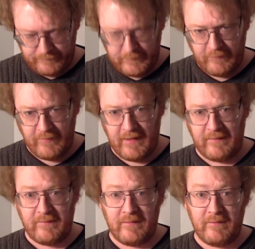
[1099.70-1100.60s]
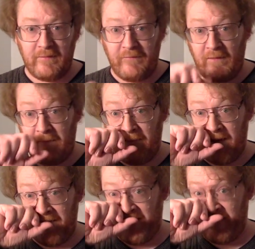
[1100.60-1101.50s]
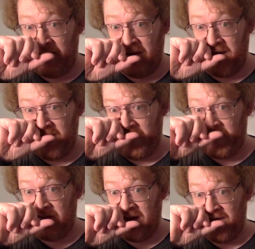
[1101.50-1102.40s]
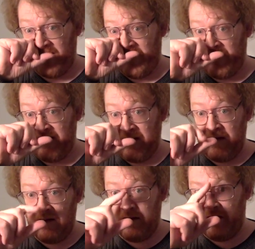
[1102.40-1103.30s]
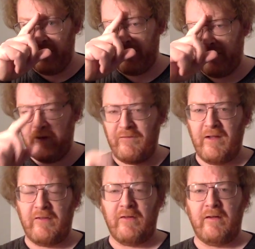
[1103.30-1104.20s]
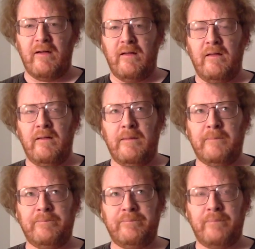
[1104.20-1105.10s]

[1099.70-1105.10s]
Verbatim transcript: who's on a fair amount of like Criterion stuff, and also he's featured on um,